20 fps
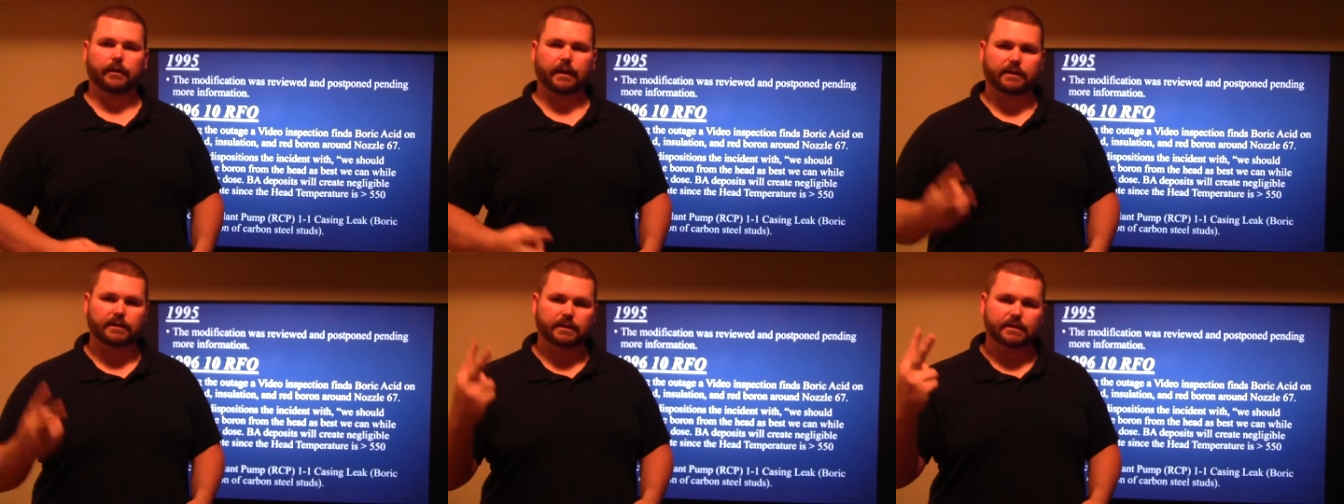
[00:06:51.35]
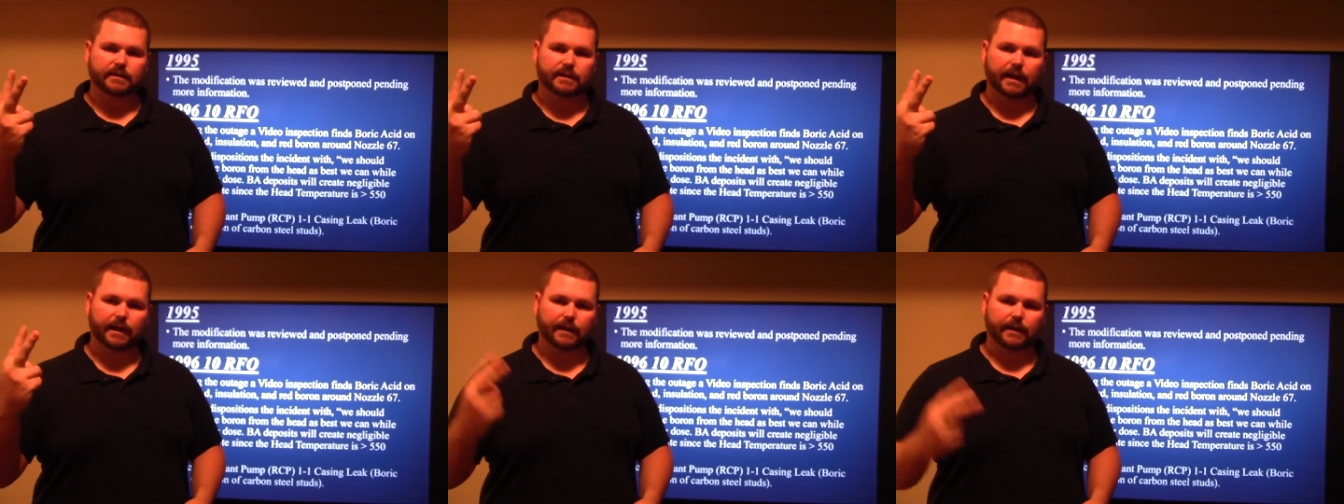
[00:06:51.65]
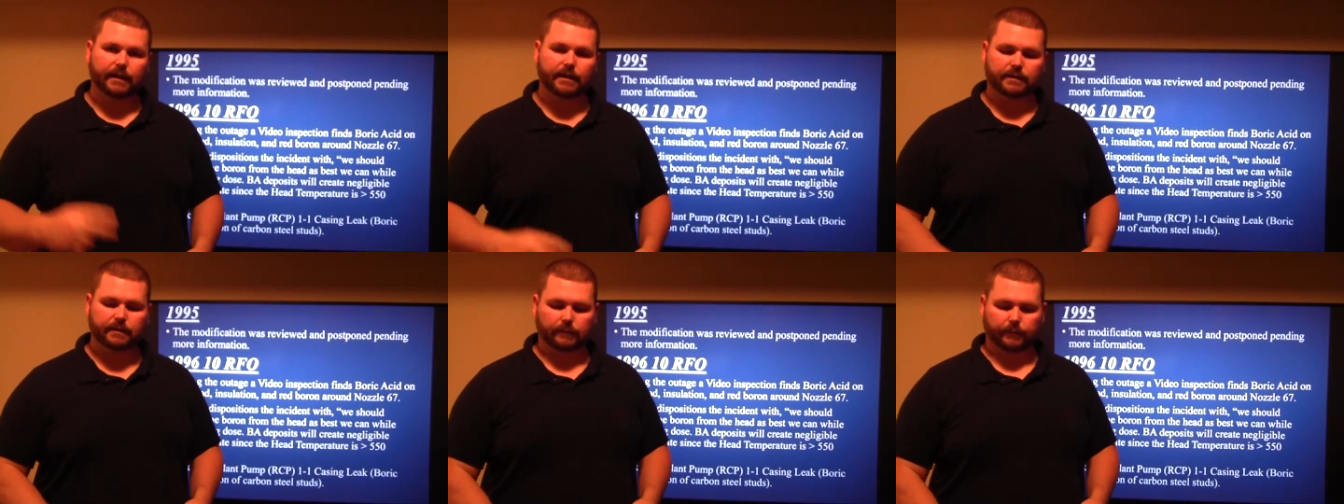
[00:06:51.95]
That's the
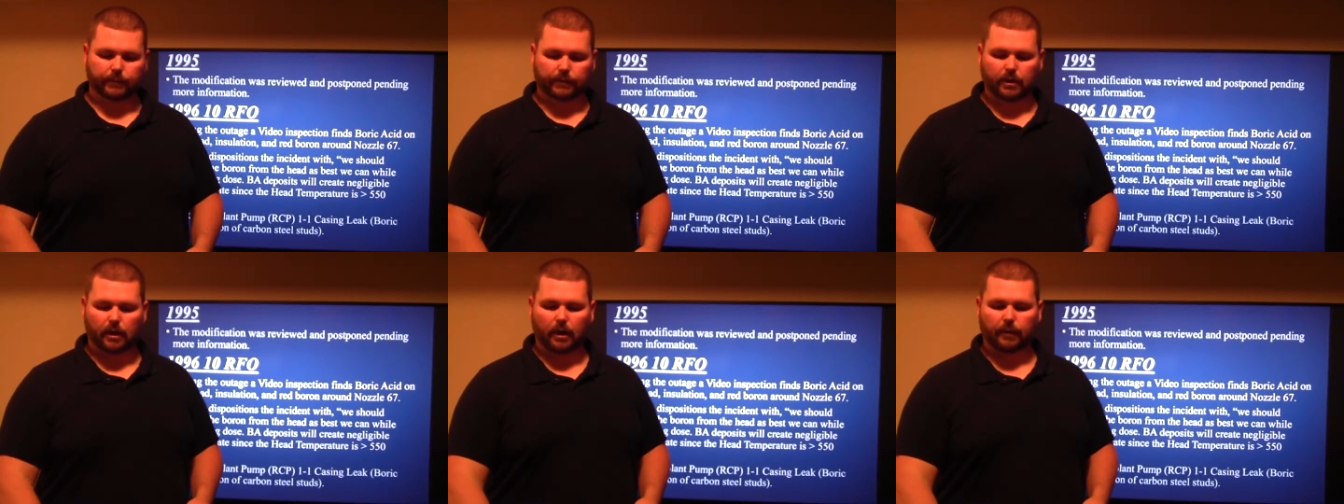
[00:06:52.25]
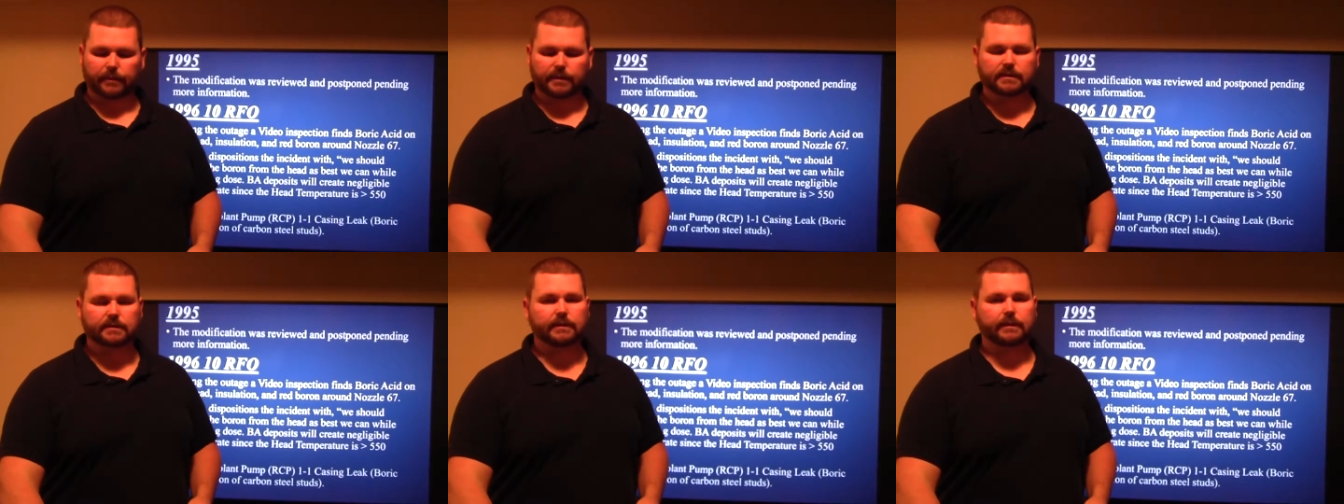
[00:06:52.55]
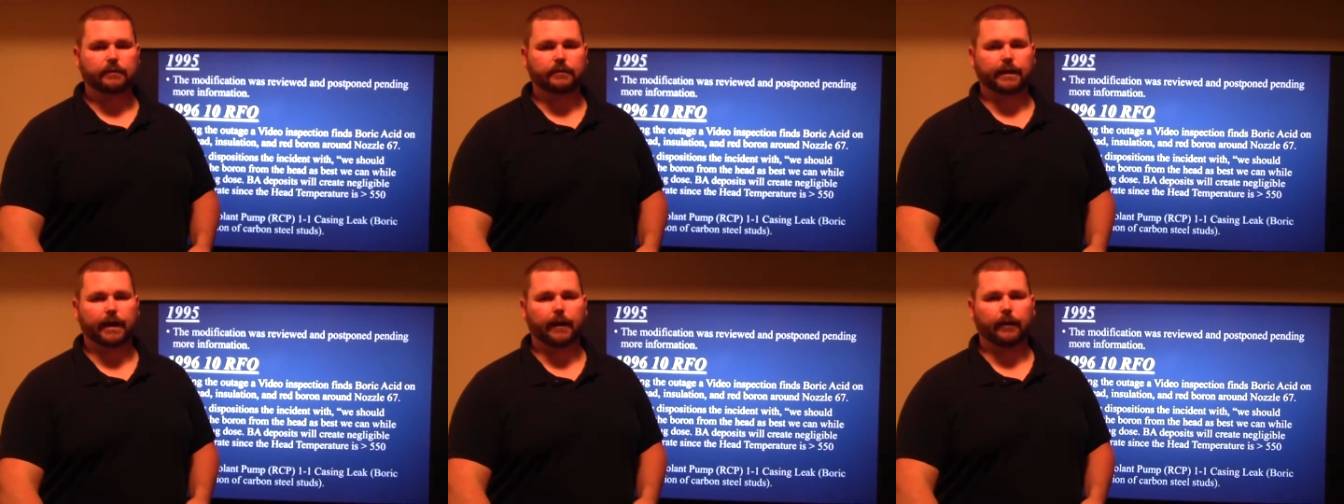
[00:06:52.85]
second incident with carbon
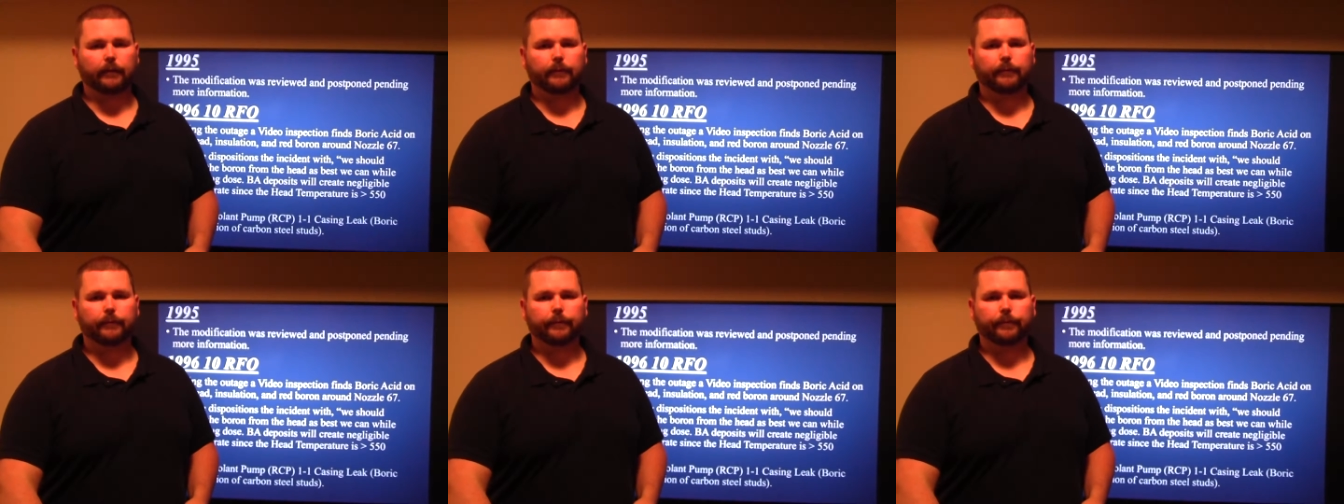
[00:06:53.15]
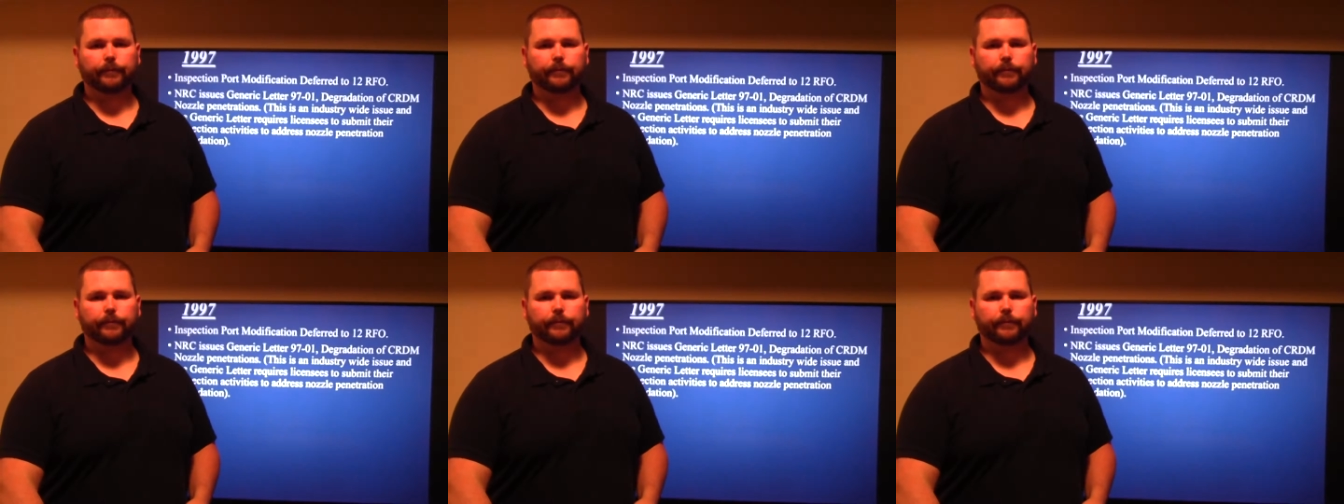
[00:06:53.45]
steel now.